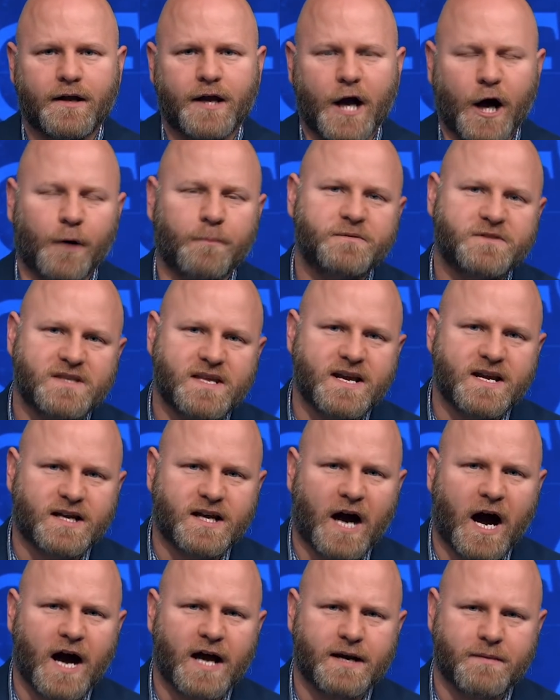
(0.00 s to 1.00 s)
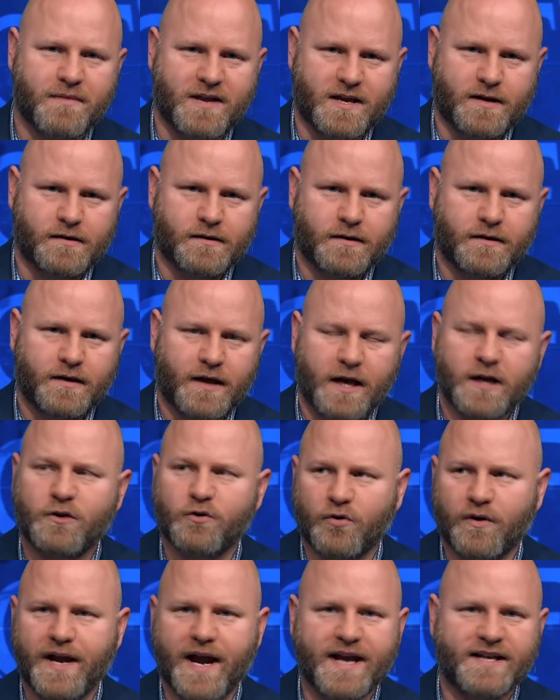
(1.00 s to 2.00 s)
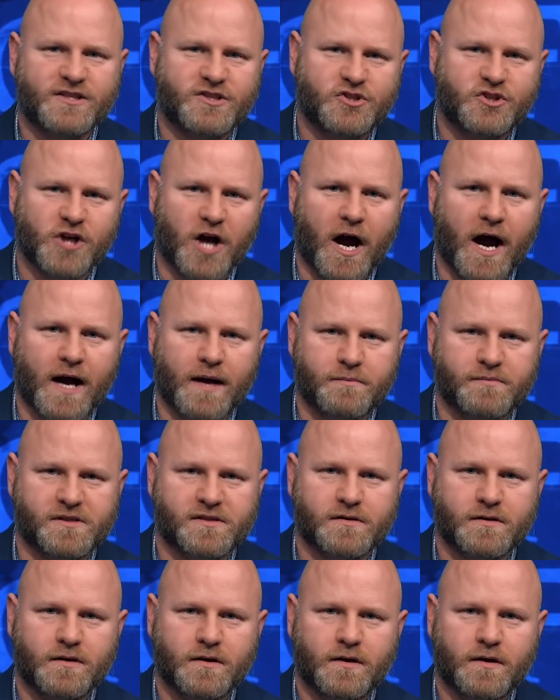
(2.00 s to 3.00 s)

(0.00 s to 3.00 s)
helps the economy and creates jobs.